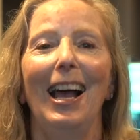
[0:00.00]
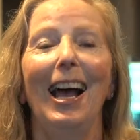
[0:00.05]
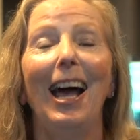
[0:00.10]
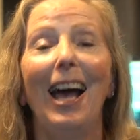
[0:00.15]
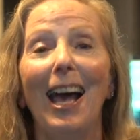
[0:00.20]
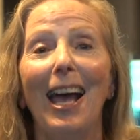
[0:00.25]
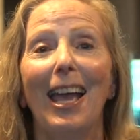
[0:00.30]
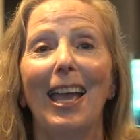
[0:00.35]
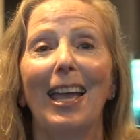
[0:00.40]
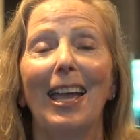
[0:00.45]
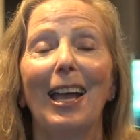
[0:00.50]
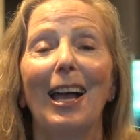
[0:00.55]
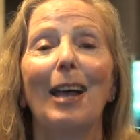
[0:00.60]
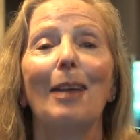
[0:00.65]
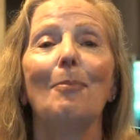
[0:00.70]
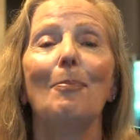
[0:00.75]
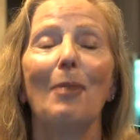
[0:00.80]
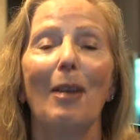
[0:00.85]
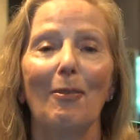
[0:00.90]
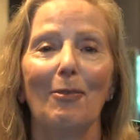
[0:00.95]
Hi,
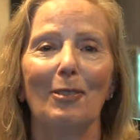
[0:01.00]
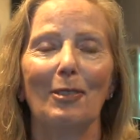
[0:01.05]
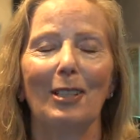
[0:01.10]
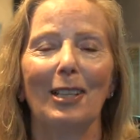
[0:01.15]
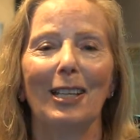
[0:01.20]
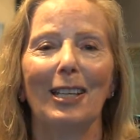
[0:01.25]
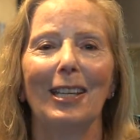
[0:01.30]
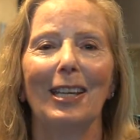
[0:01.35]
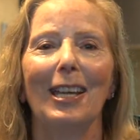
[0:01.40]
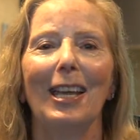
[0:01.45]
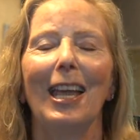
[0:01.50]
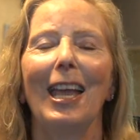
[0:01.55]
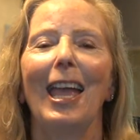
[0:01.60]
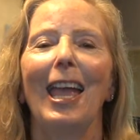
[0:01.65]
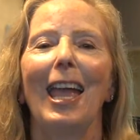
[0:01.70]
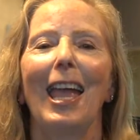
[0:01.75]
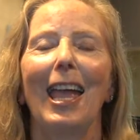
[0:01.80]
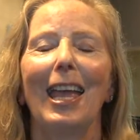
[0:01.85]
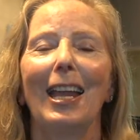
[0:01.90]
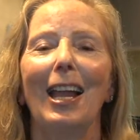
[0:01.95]
I'm Beverly,
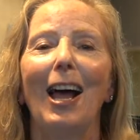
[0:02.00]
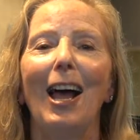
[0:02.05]
and